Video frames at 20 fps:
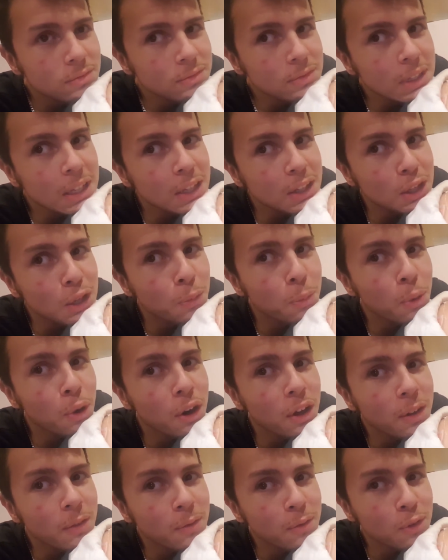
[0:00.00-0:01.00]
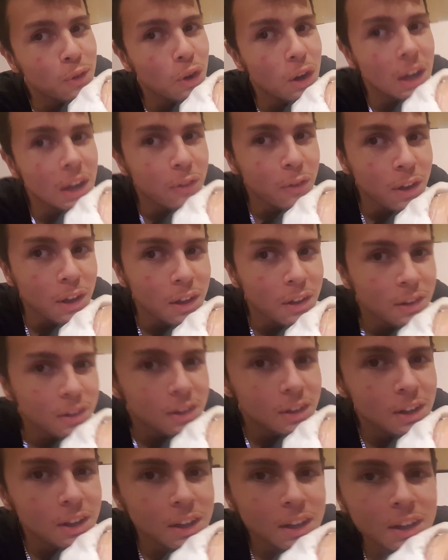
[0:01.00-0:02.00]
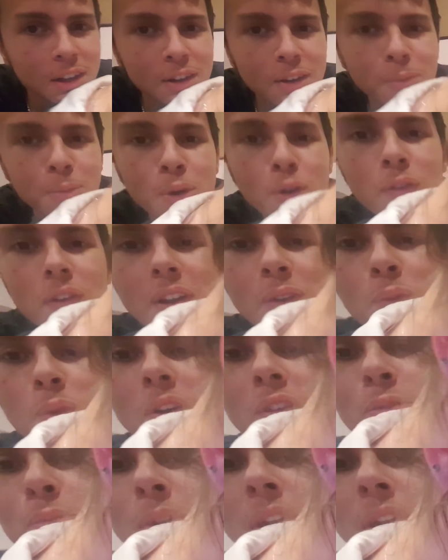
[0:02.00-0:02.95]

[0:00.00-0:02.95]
That's a good point. I live here. yeah.